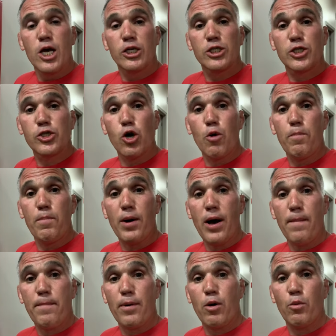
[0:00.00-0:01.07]
soap
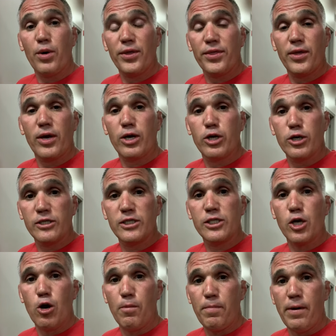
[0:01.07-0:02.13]
up with good
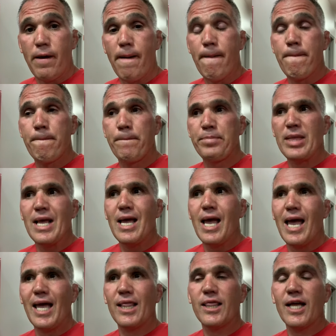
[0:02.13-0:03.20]
soap,
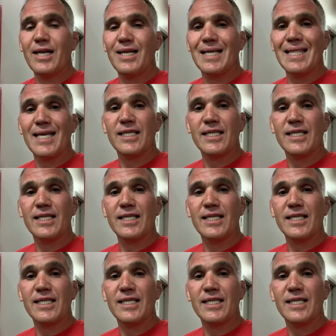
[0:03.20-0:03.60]
and let it and